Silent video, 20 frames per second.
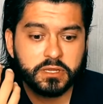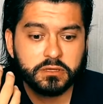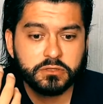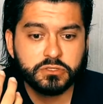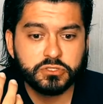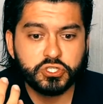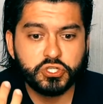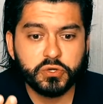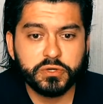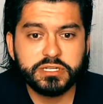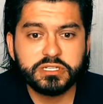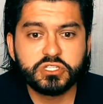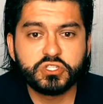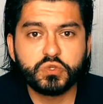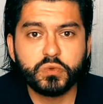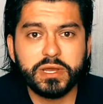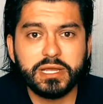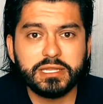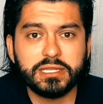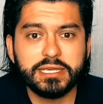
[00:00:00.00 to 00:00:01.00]
joint
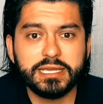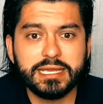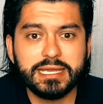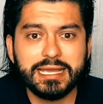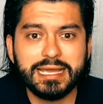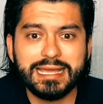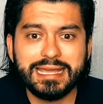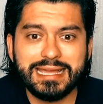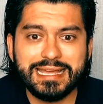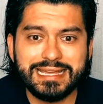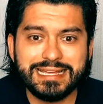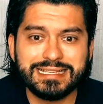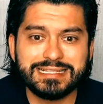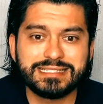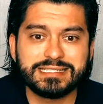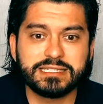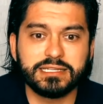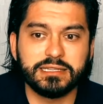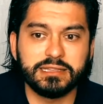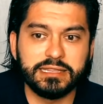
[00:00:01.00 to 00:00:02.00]
swelling
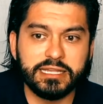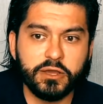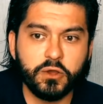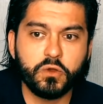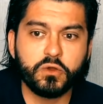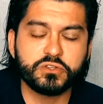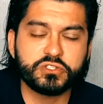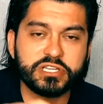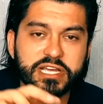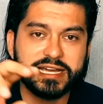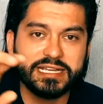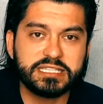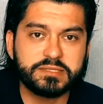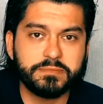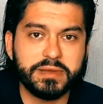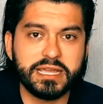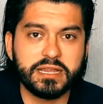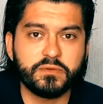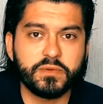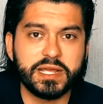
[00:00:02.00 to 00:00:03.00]
is leukocytes
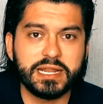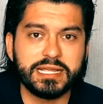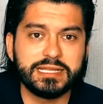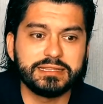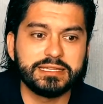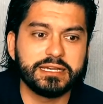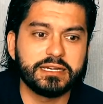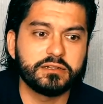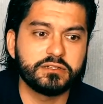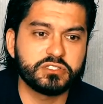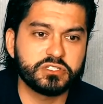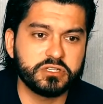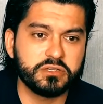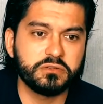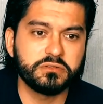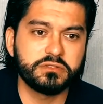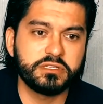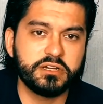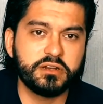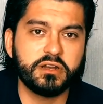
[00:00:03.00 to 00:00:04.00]
migrating there,
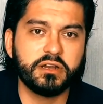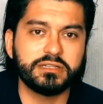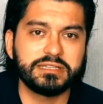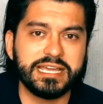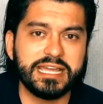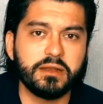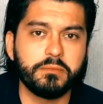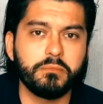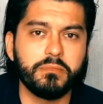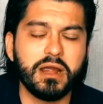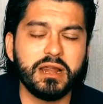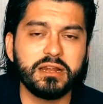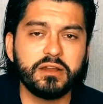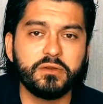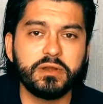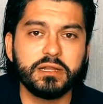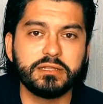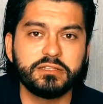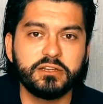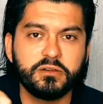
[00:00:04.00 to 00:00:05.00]
so they're
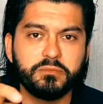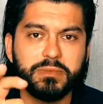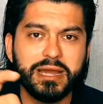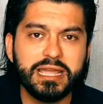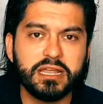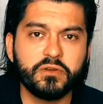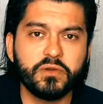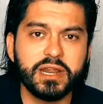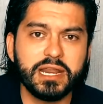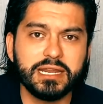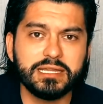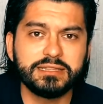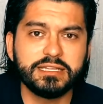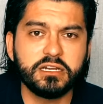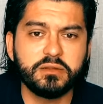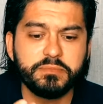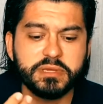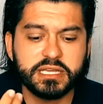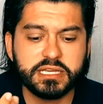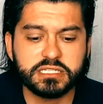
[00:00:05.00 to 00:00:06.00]
migrating
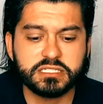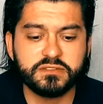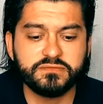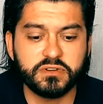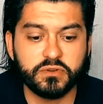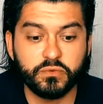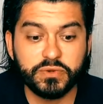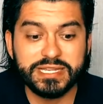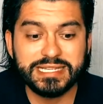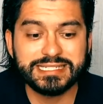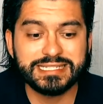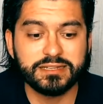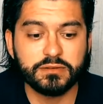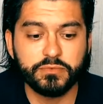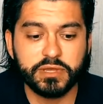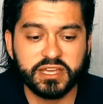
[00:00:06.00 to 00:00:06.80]
there because of a reason.